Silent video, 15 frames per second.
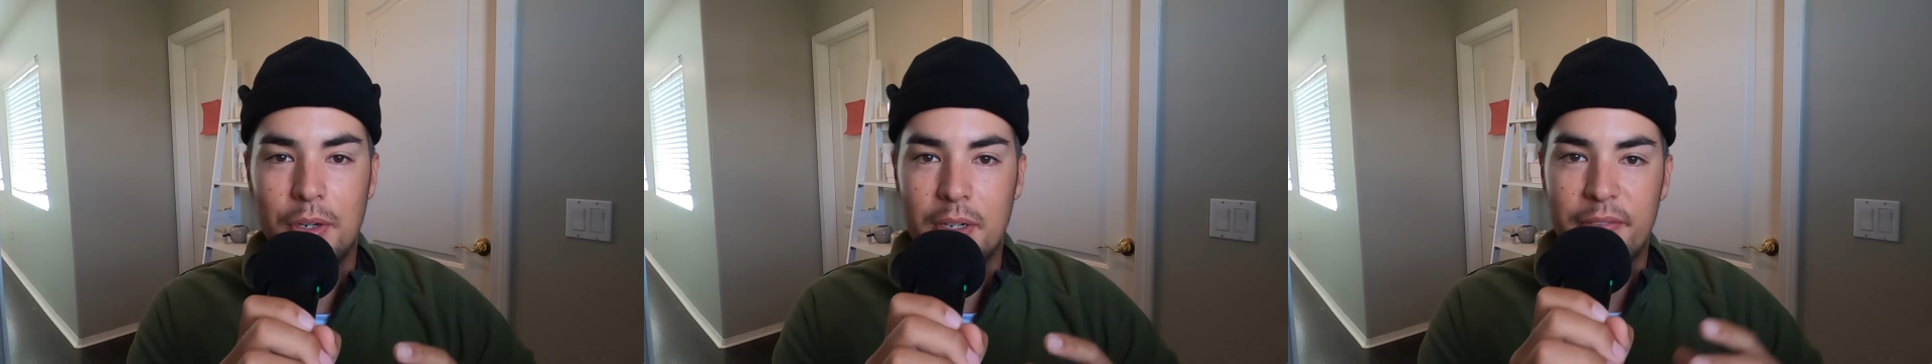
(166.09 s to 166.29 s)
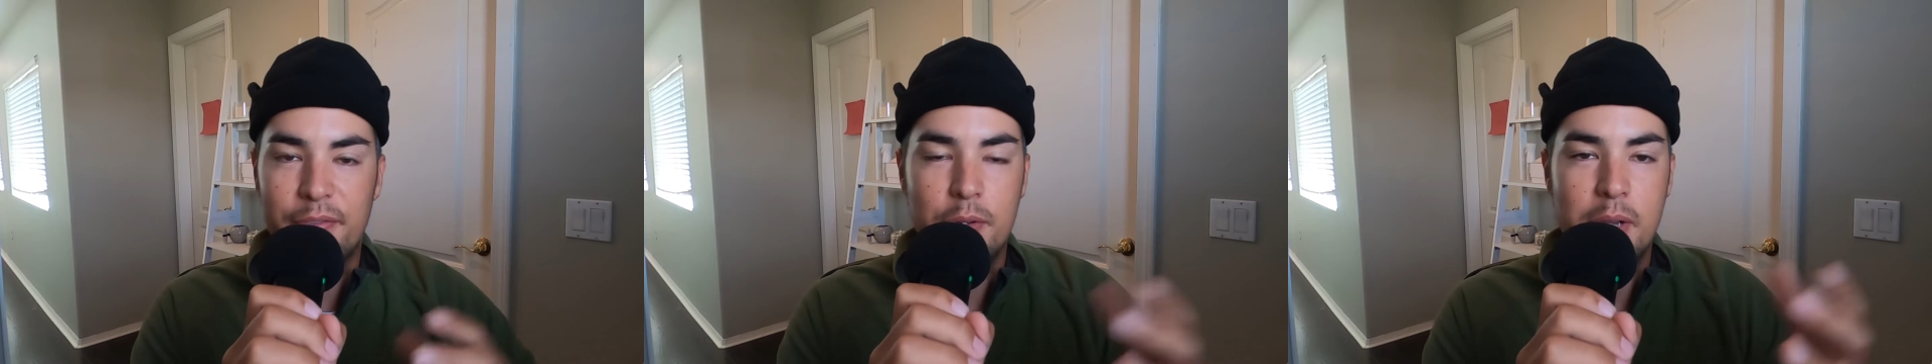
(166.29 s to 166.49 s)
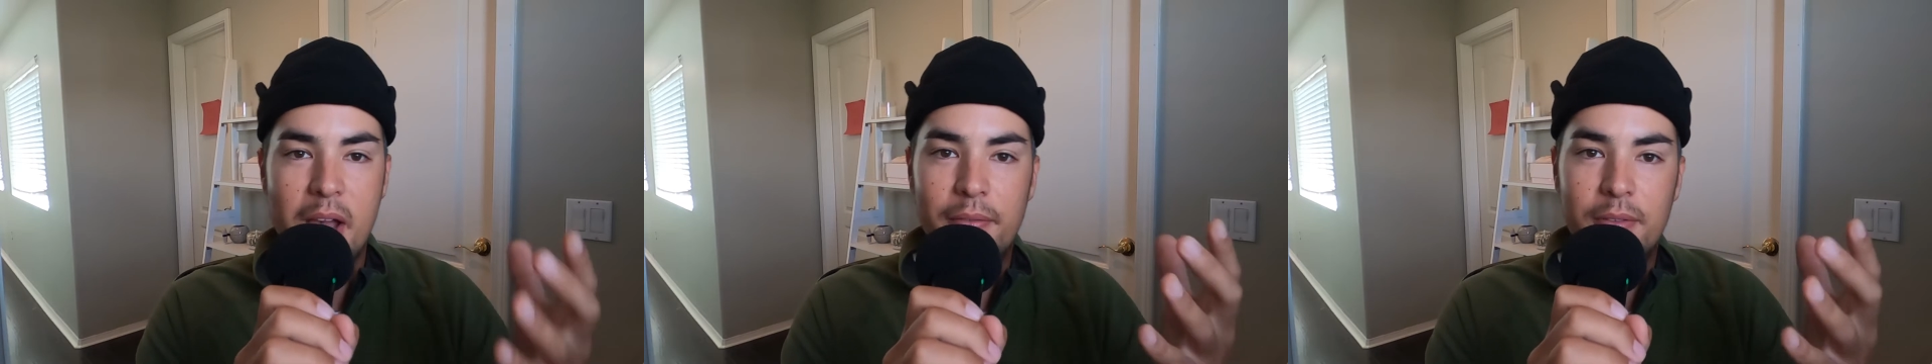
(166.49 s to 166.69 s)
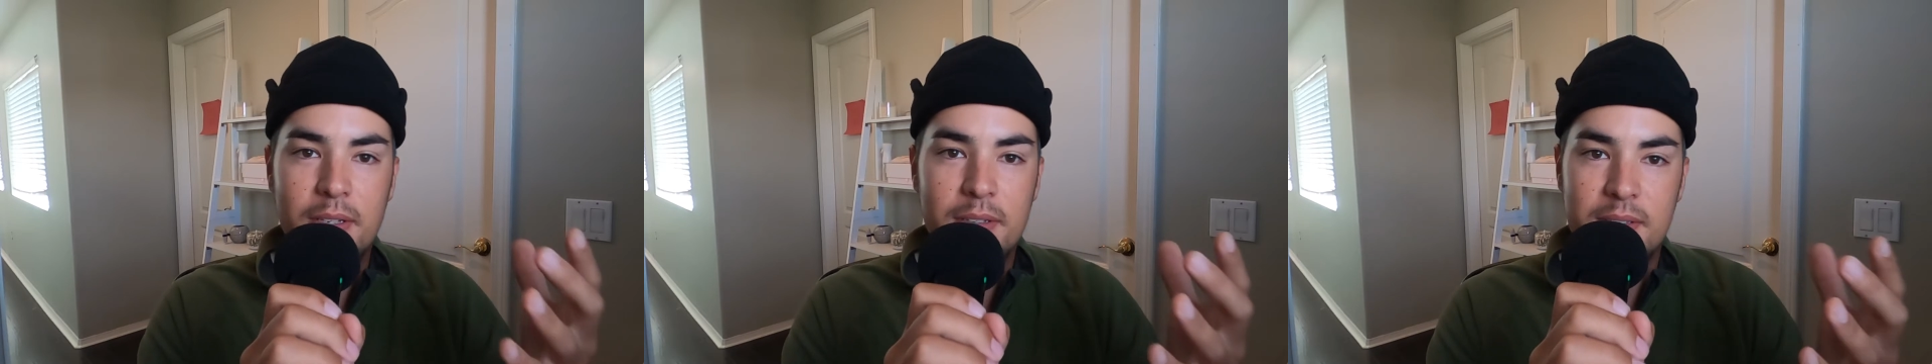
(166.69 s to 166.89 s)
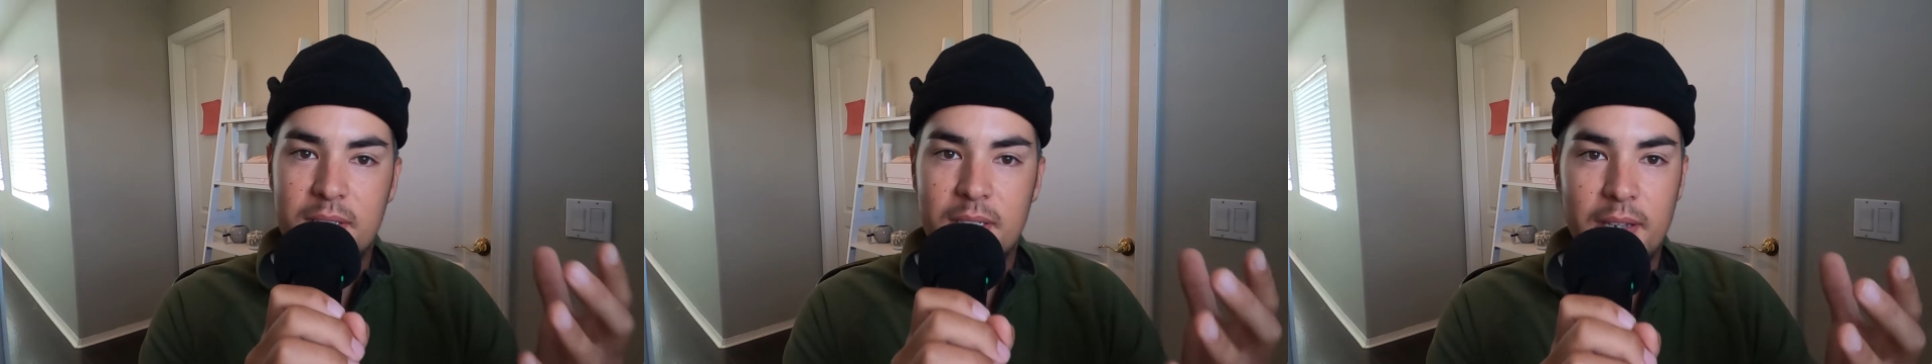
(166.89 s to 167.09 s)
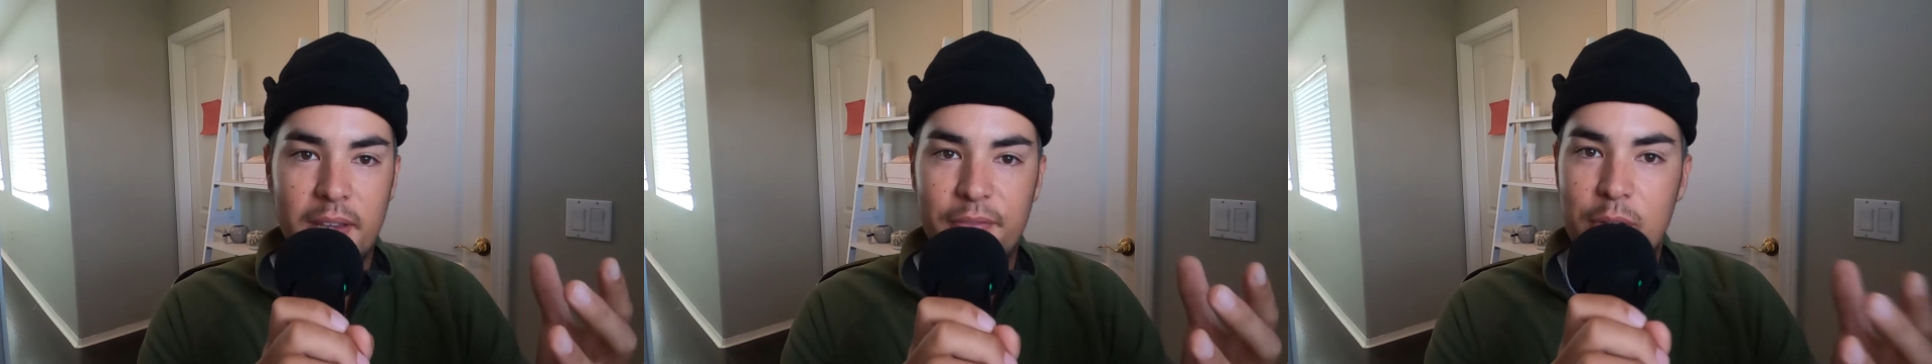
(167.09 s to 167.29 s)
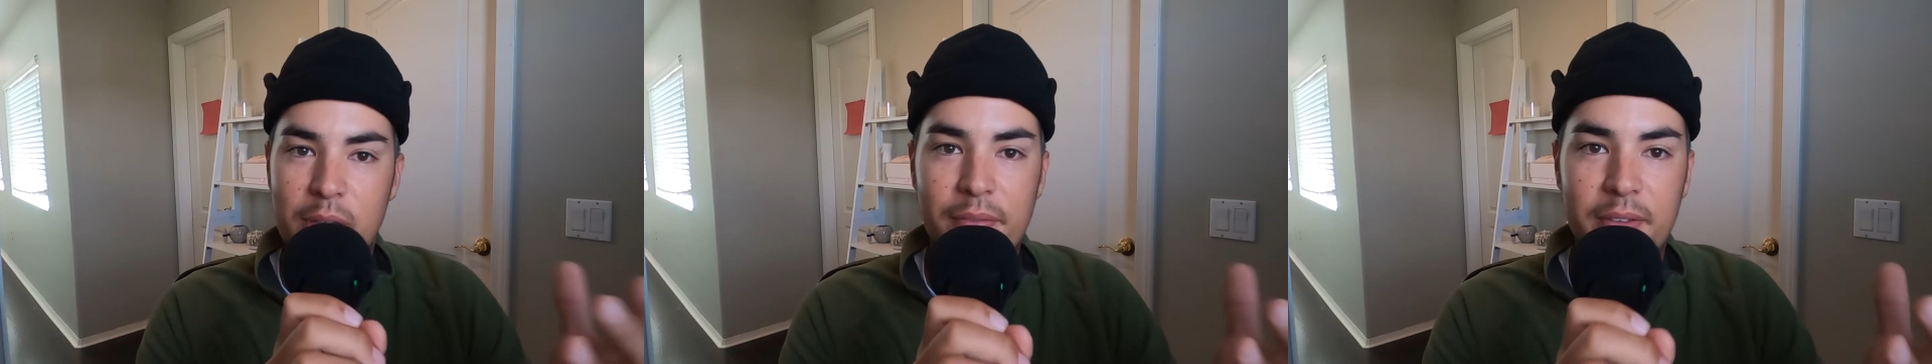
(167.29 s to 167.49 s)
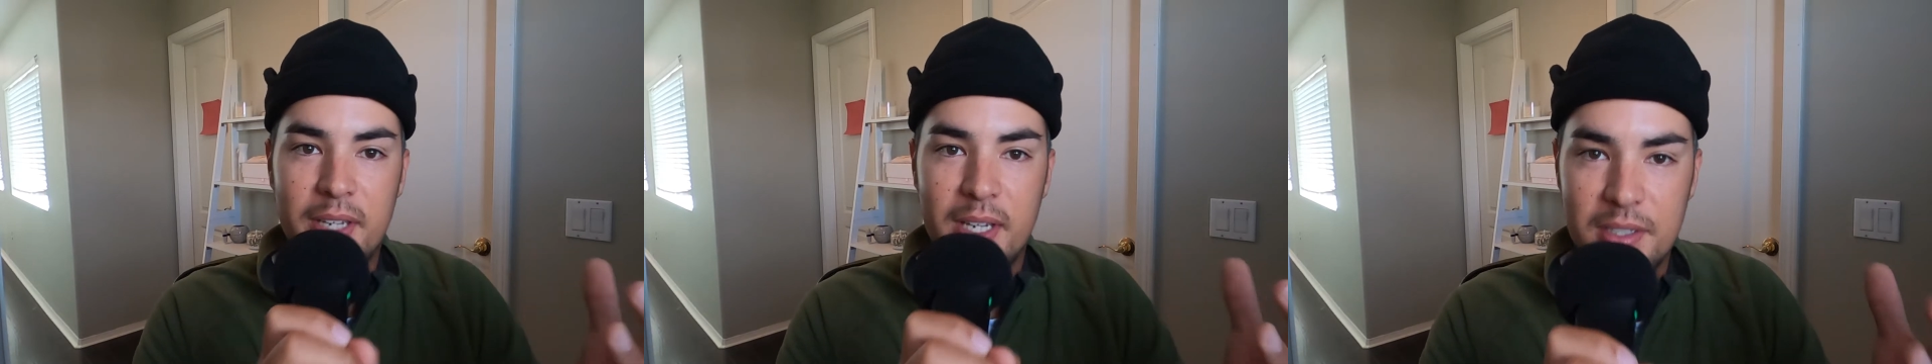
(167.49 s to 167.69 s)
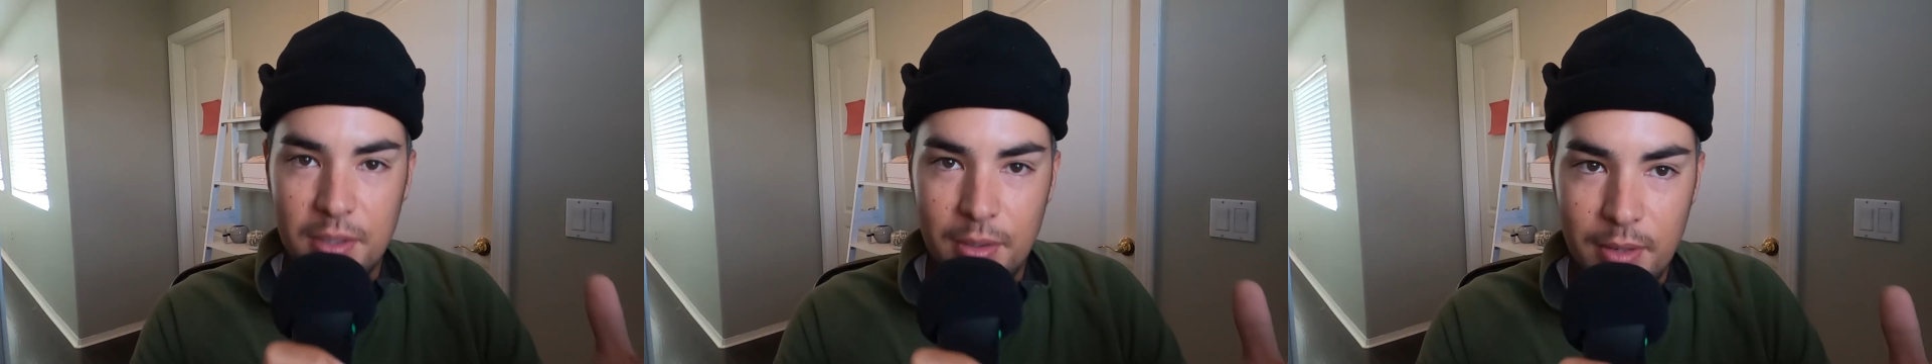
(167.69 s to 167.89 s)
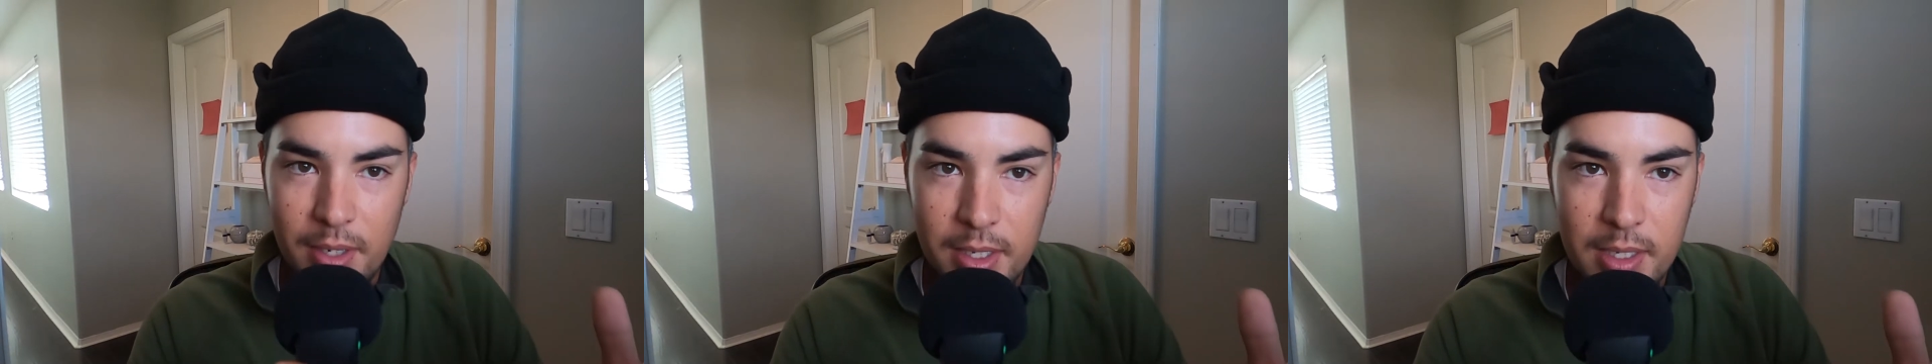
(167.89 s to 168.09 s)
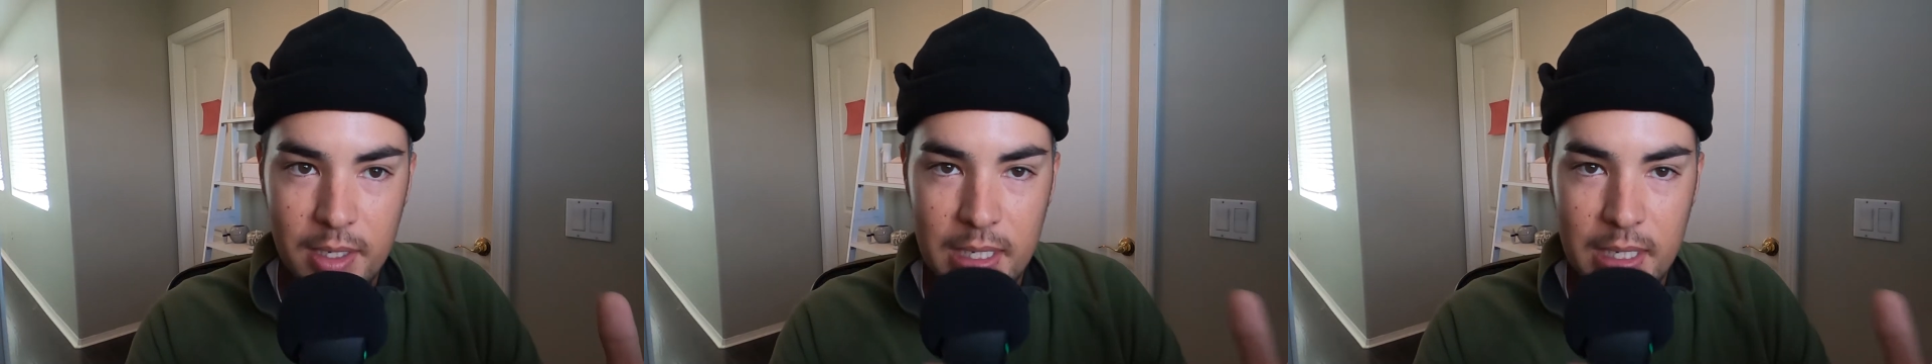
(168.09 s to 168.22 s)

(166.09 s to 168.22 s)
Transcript: If you haven't guessed already,